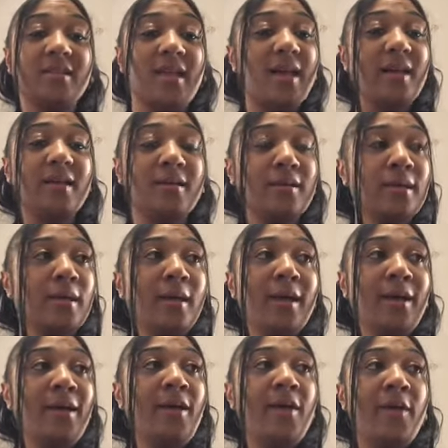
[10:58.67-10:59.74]
Like,
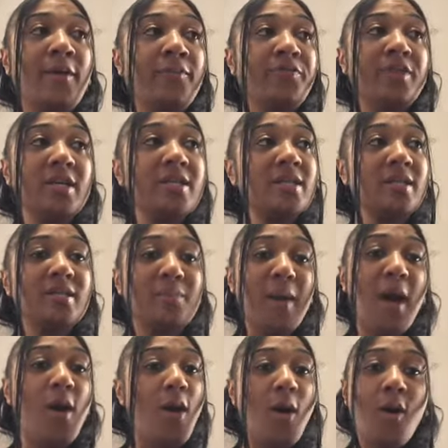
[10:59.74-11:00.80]
this is
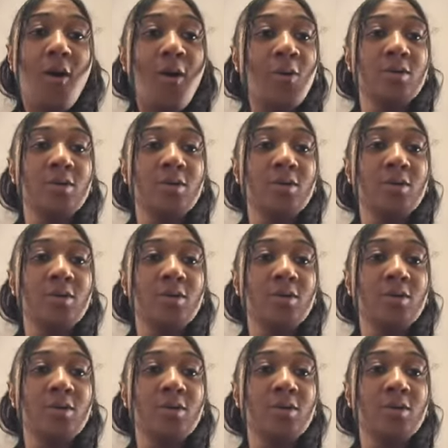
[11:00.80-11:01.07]
my old